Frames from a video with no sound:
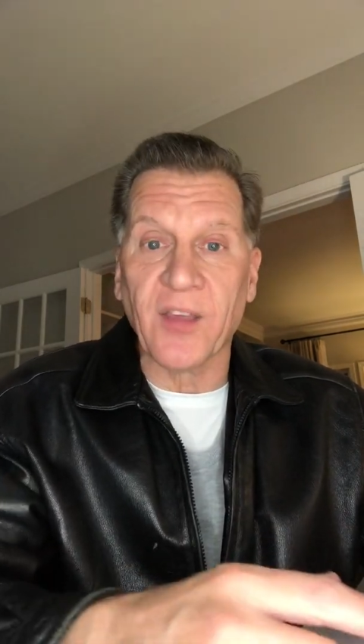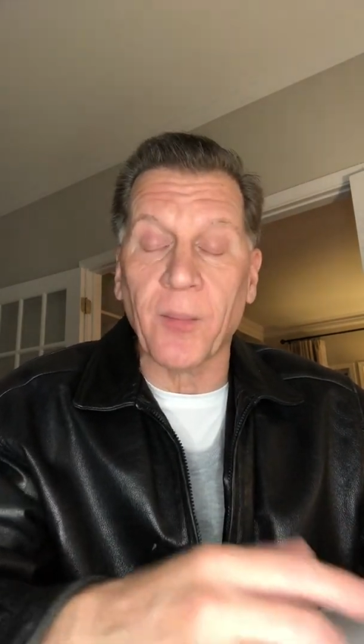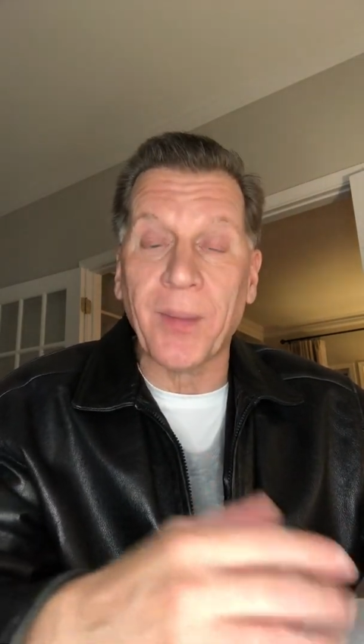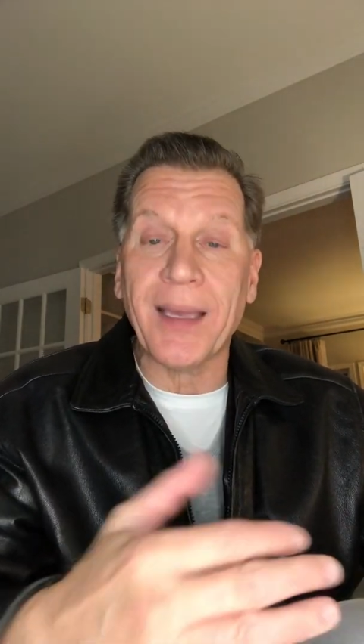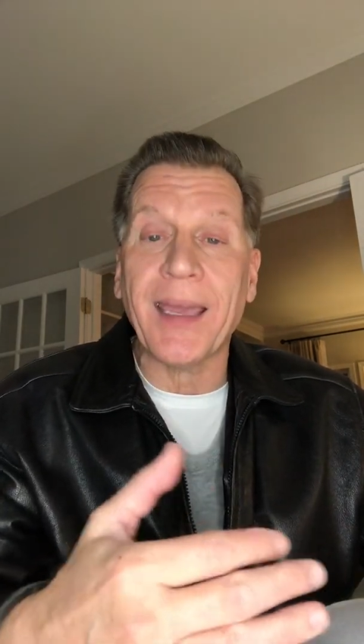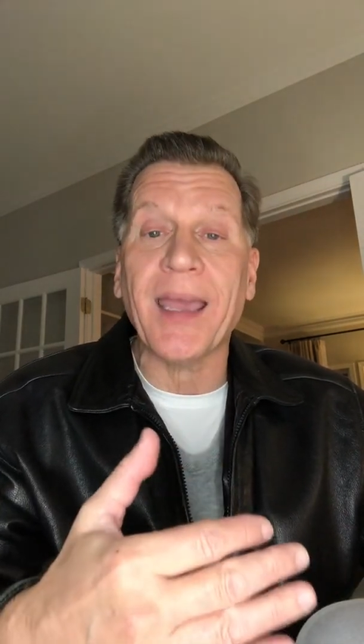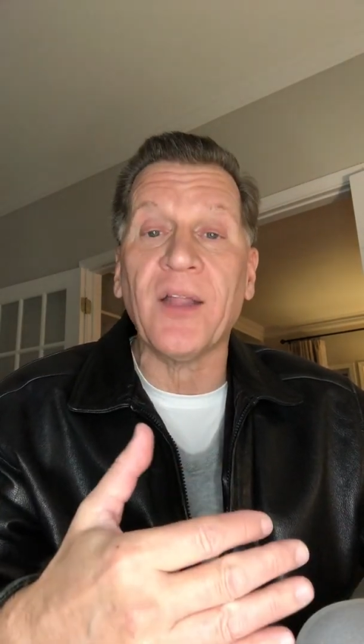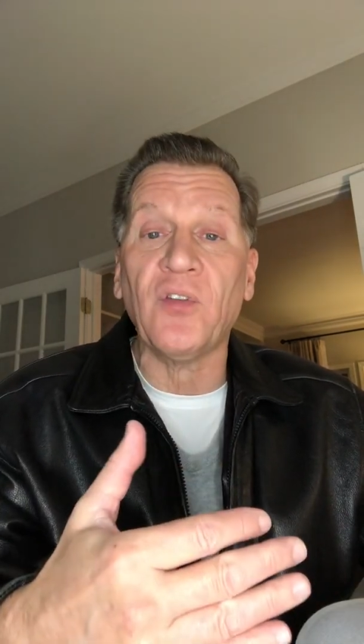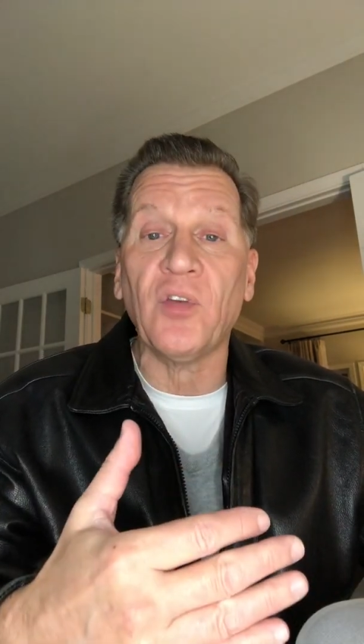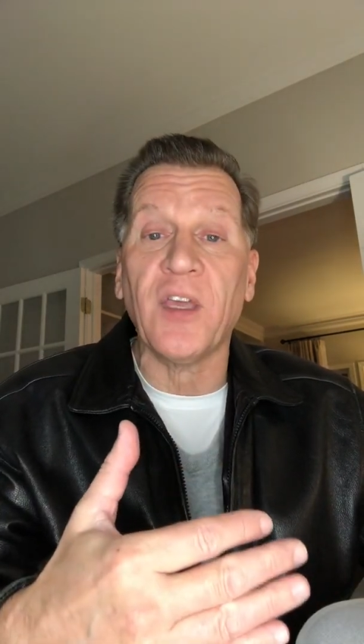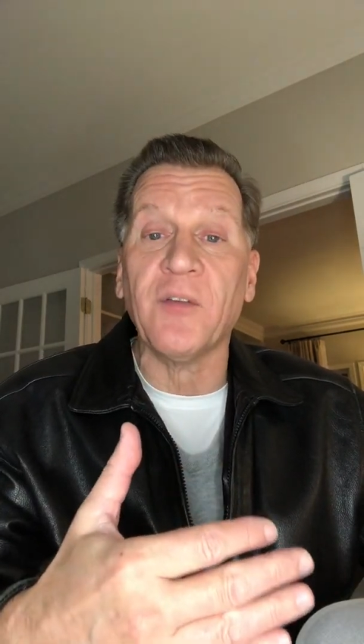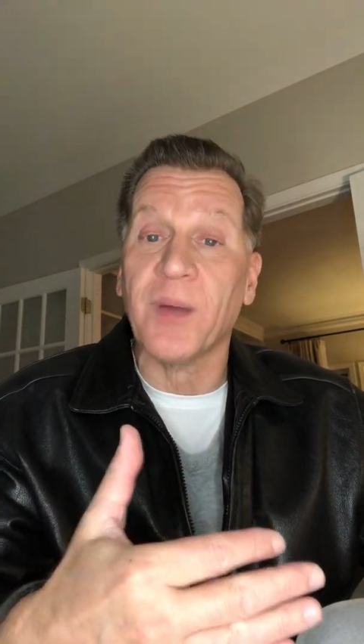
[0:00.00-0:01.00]
I began
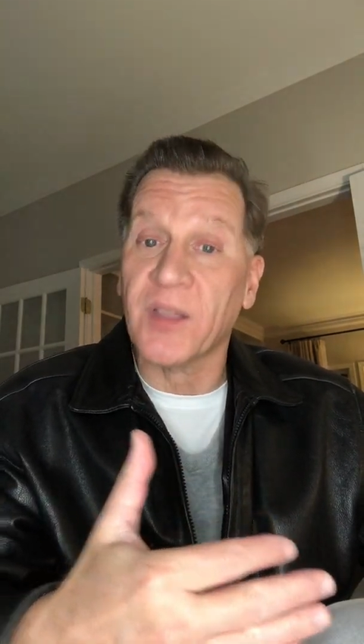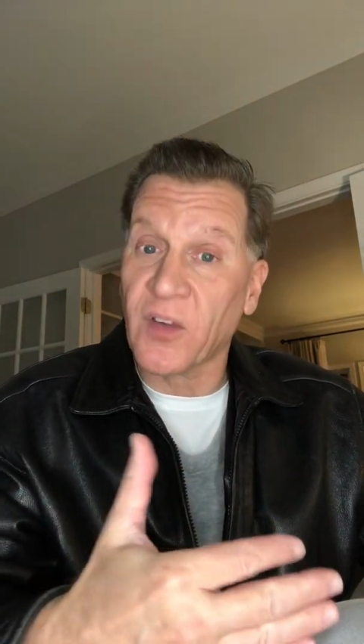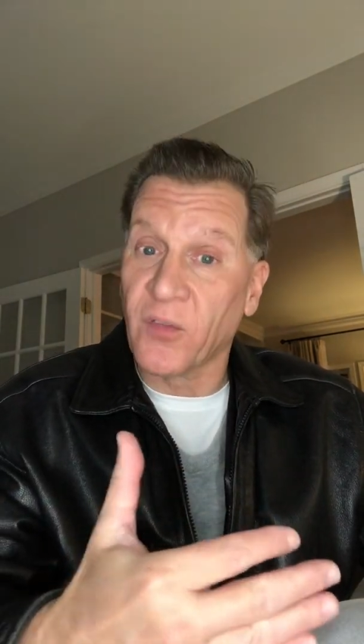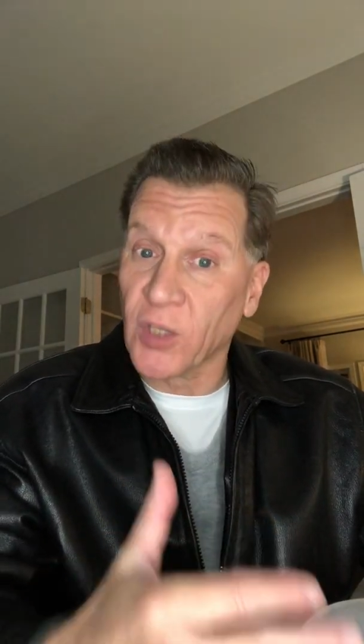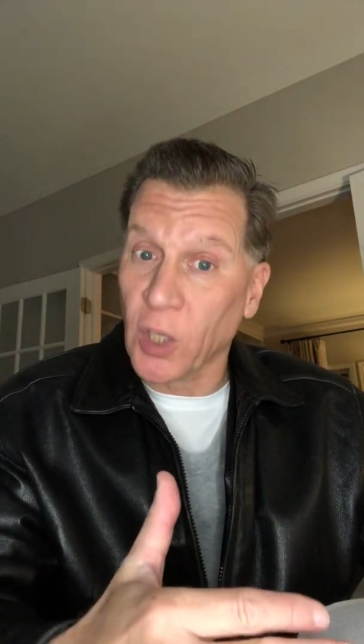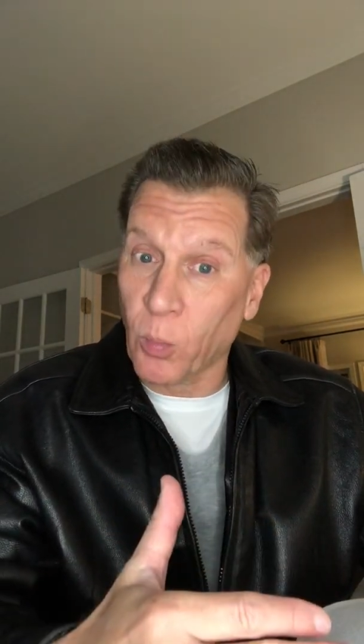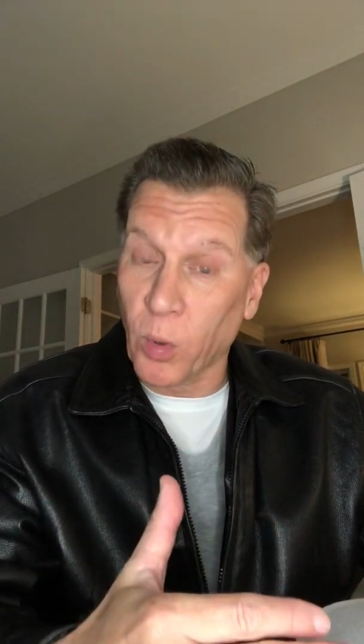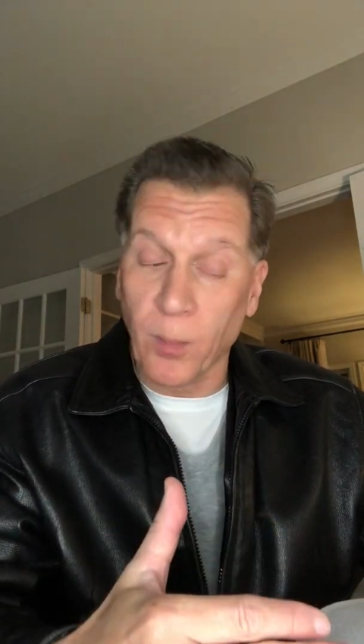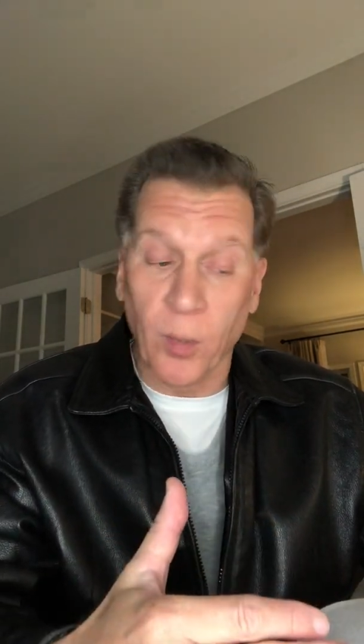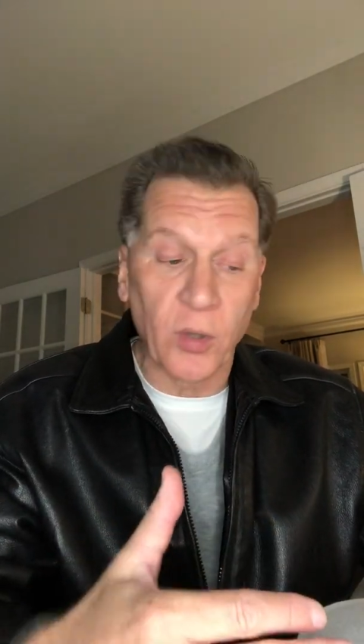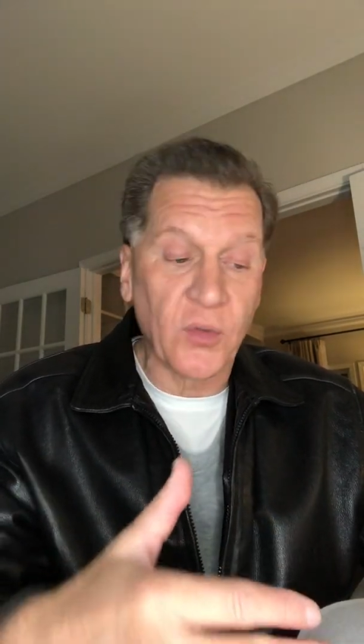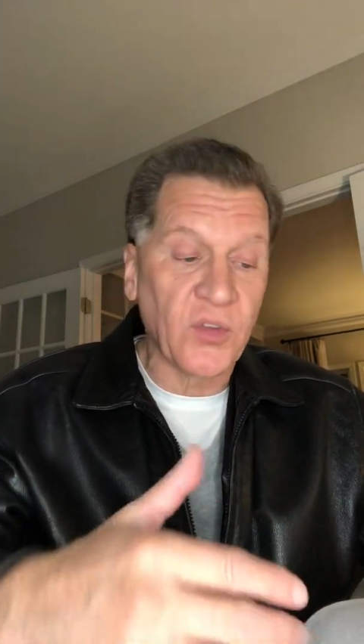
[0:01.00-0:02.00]
to give myself a little more
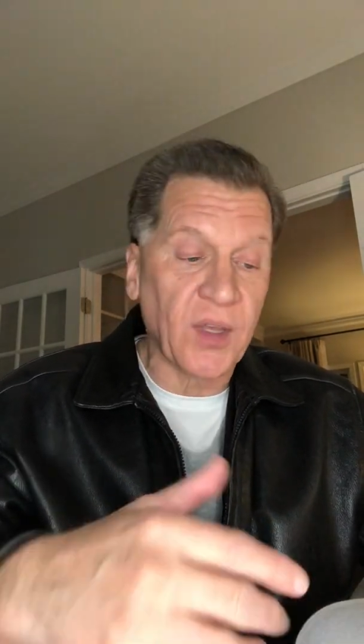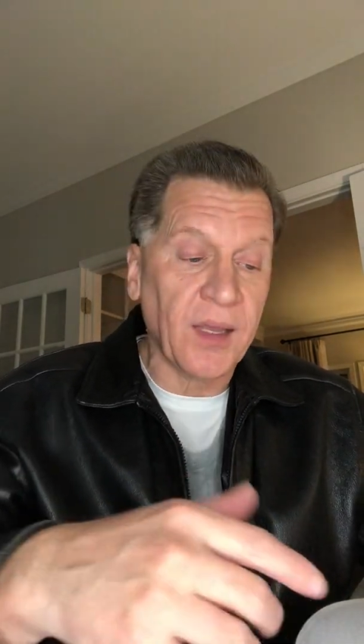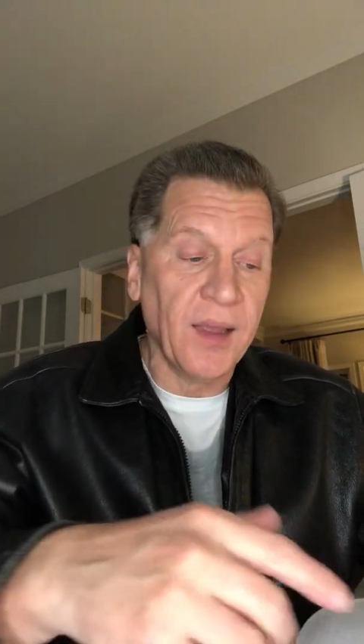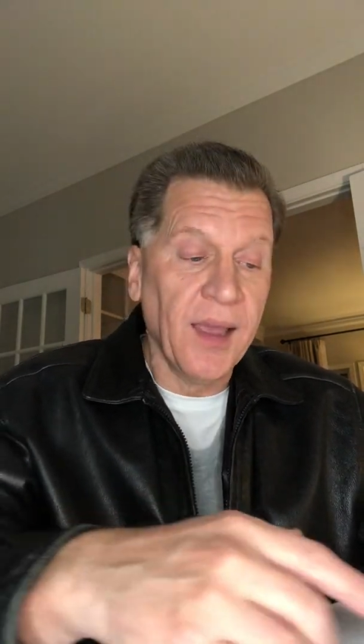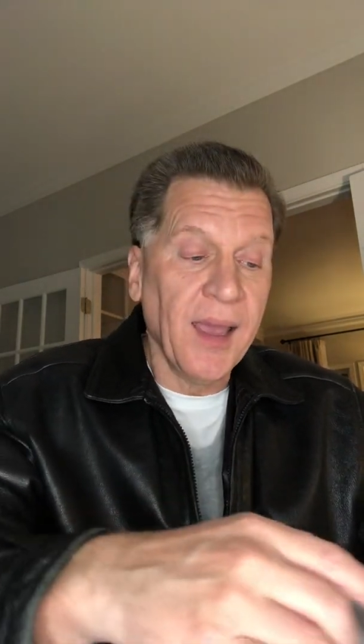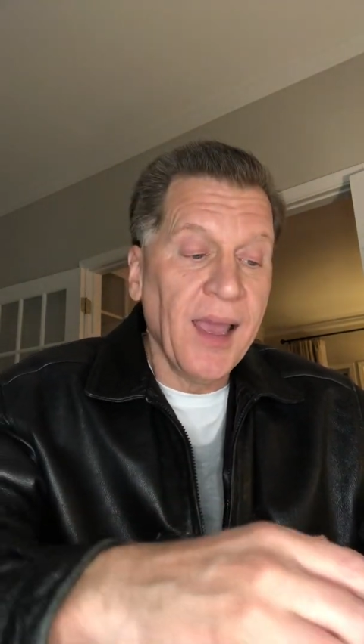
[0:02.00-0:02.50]
mercy